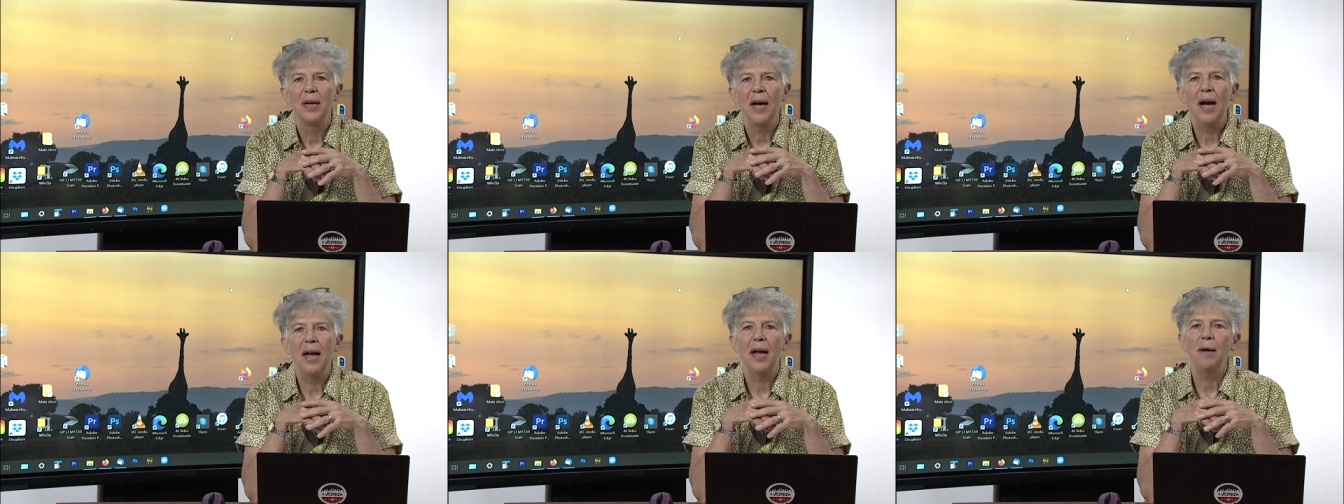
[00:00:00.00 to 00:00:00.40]

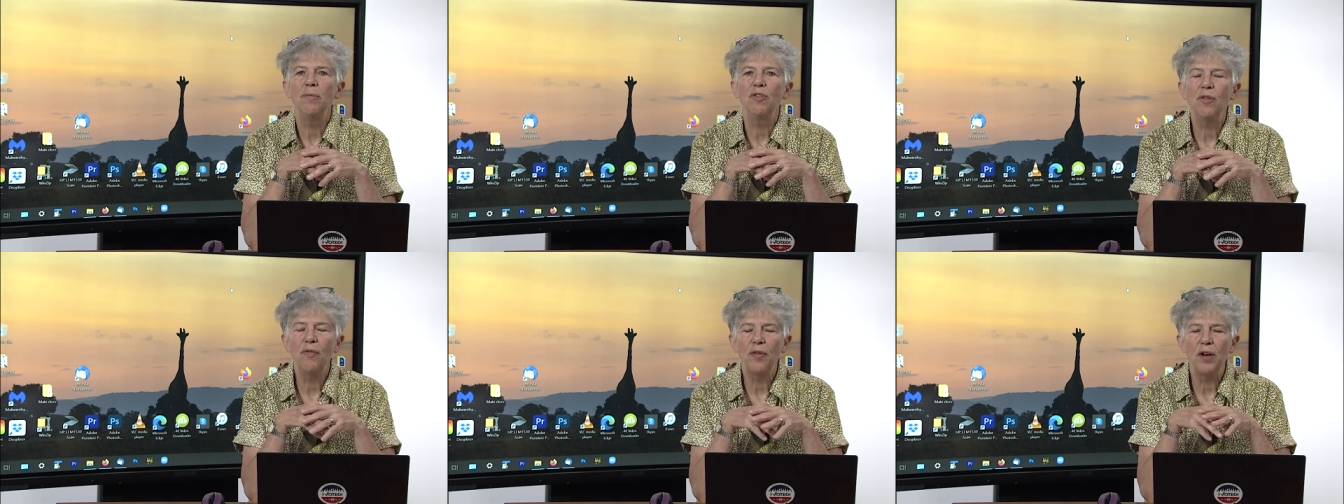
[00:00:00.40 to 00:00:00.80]
Hi, I'm
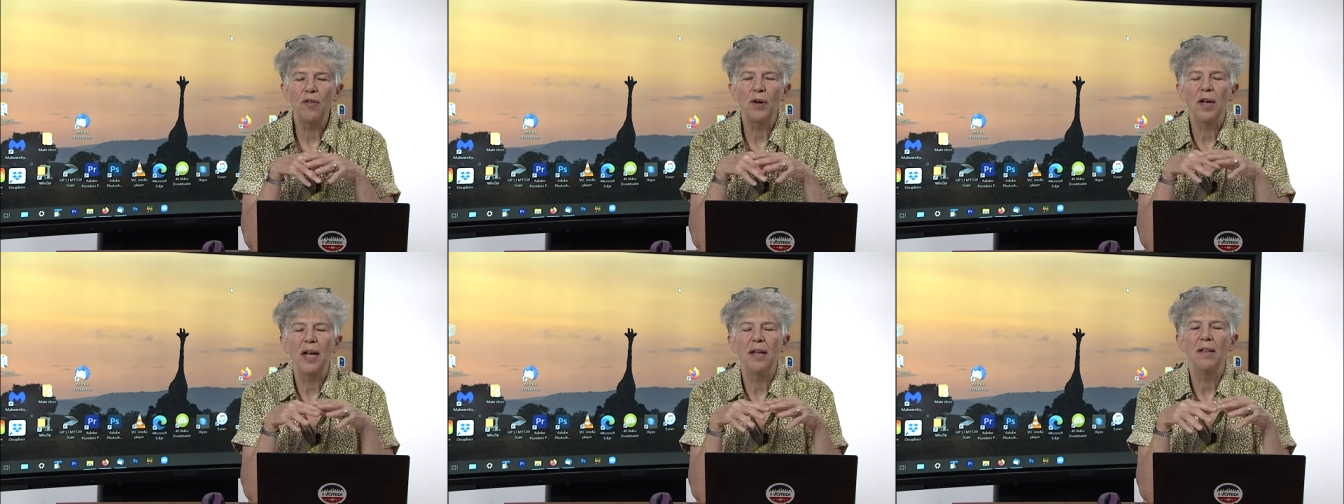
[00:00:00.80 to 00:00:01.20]
Su
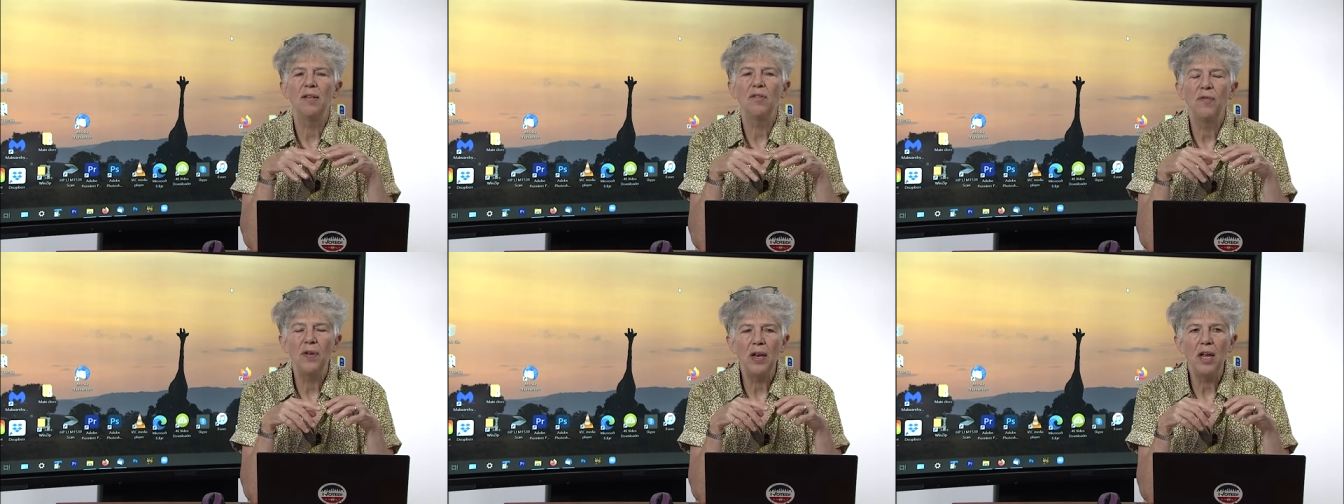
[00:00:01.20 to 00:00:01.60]
Friedrich, and
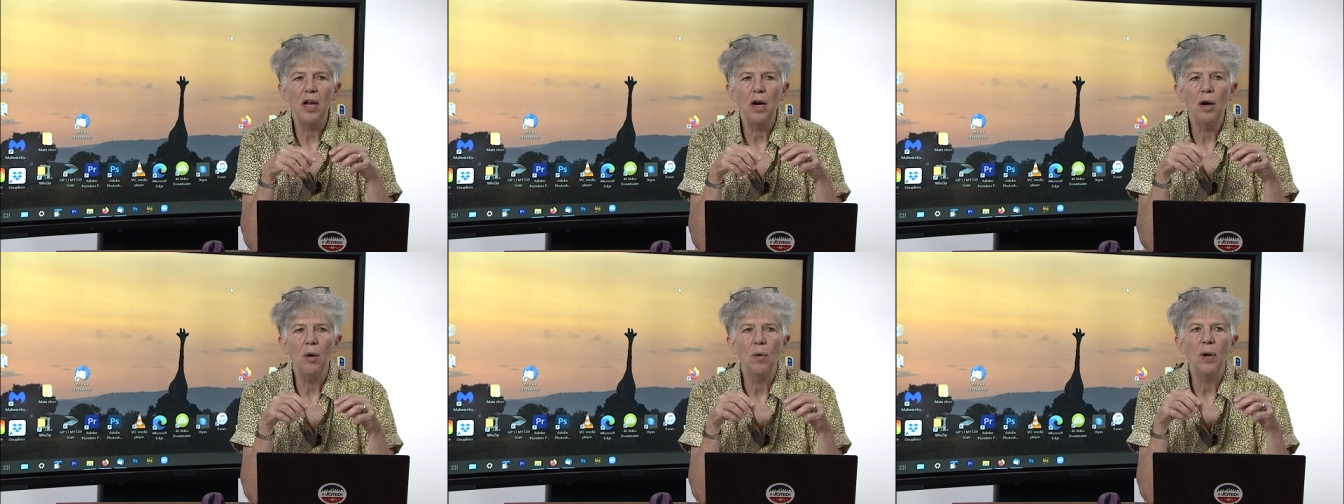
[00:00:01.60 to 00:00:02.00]
this
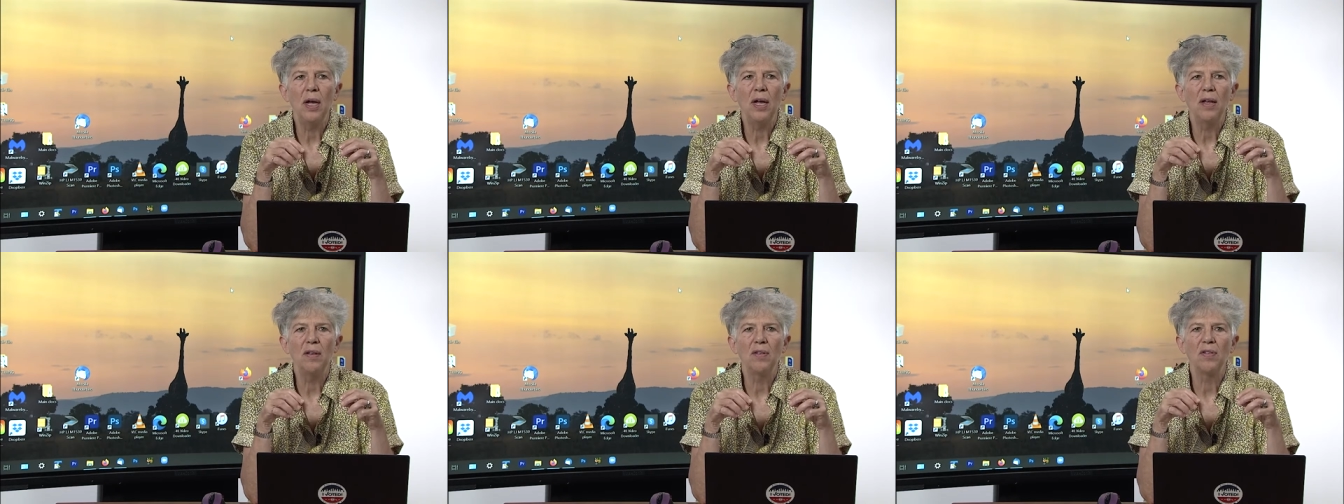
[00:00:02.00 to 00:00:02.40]
video
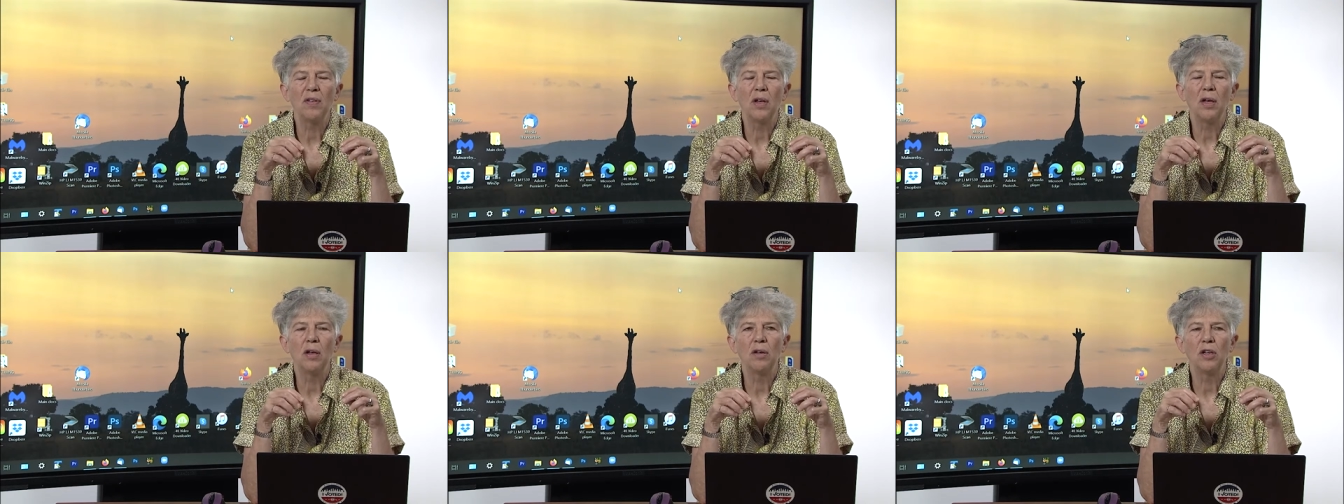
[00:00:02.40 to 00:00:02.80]

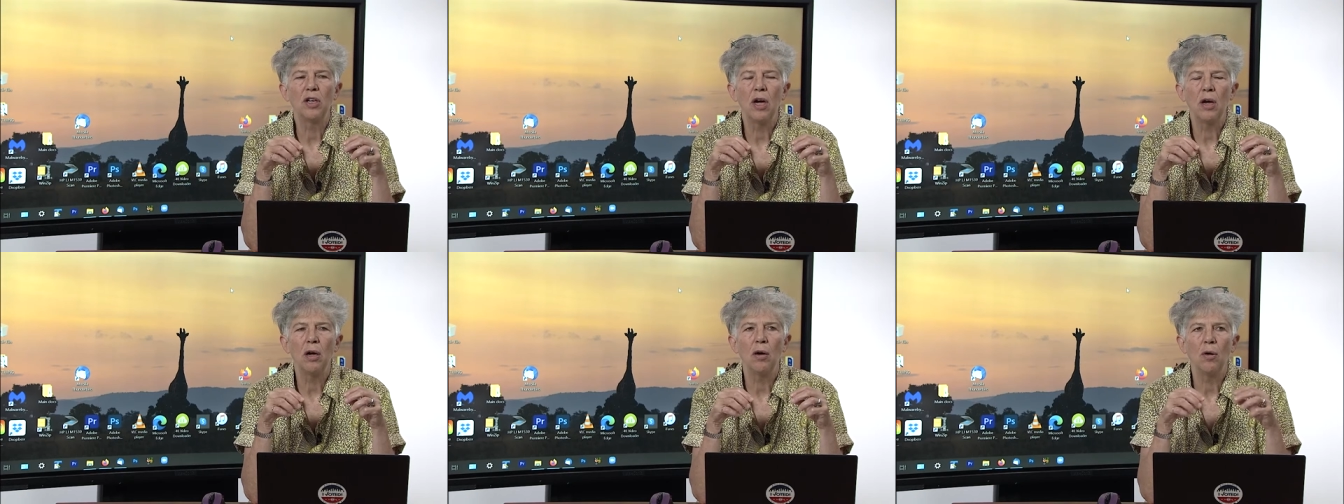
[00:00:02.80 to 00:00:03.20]
is
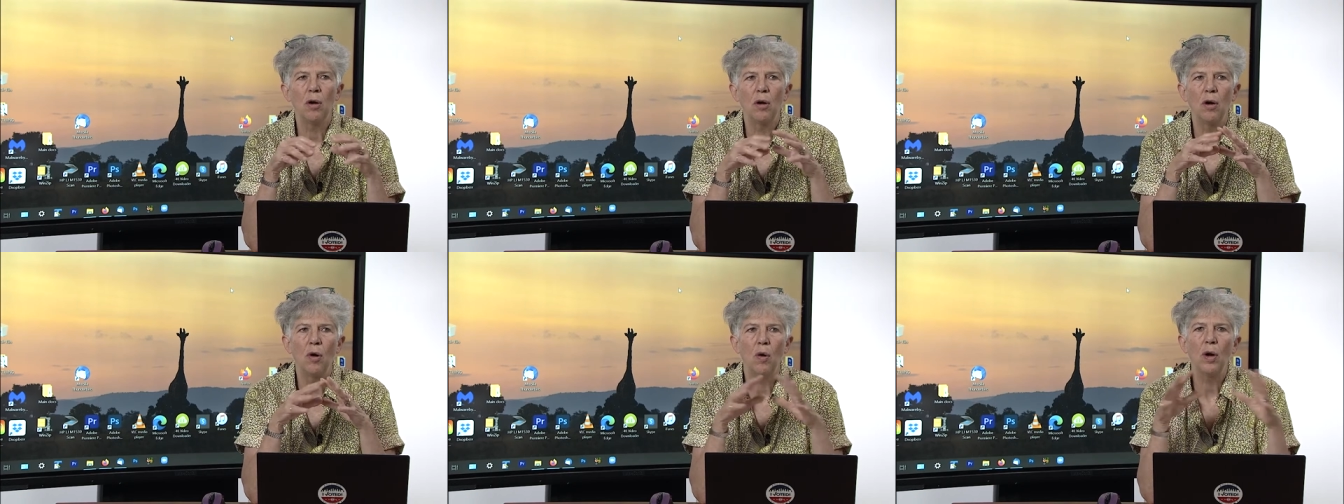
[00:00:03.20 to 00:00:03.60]
uh,
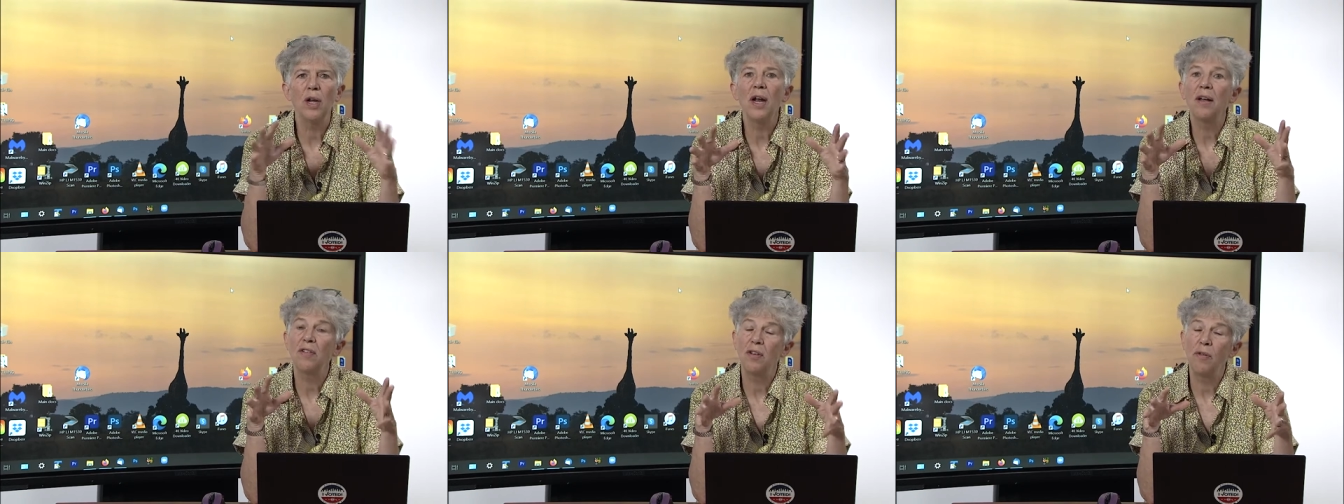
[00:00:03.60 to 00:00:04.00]

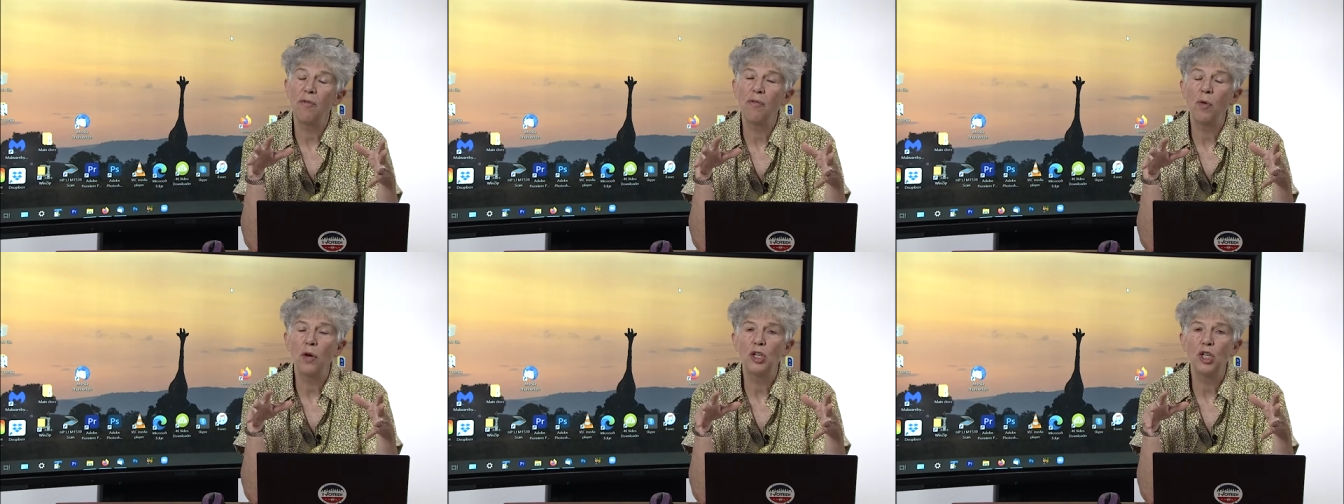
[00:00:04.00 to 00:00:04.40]
organized in four